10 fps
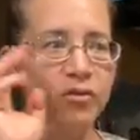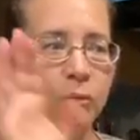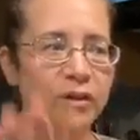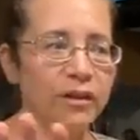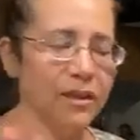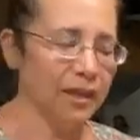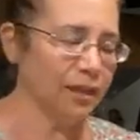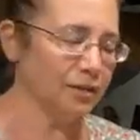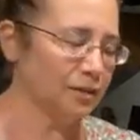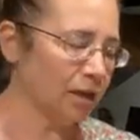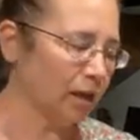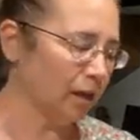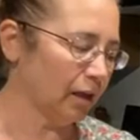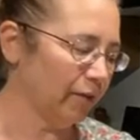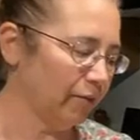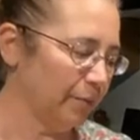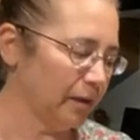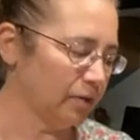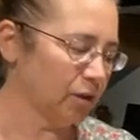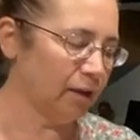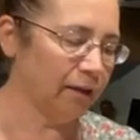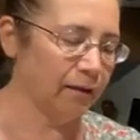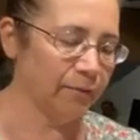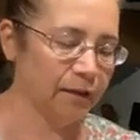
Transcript: So one of the things that I have been talking